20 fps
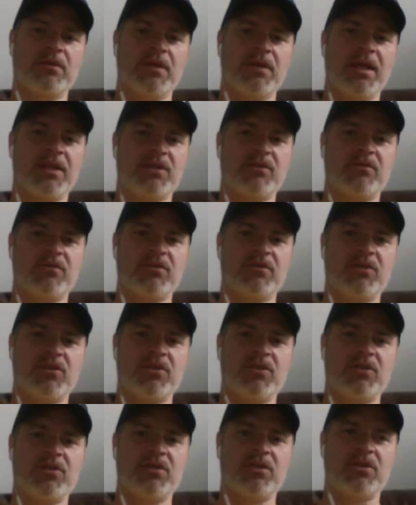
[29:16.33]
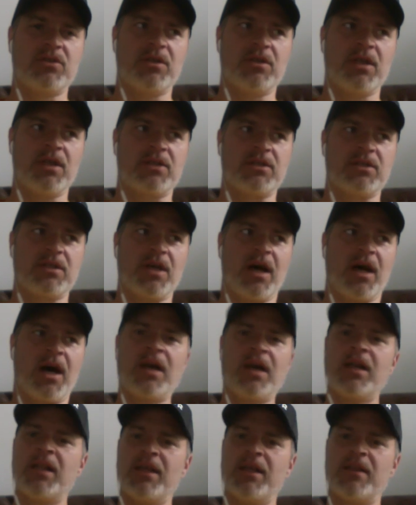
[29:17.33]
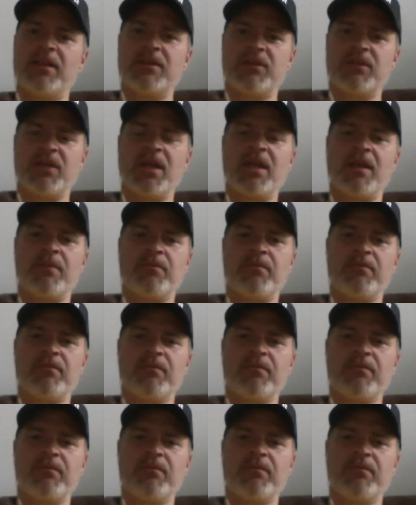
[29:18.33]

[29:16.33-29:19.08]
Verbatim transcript: It's, it's oddly the same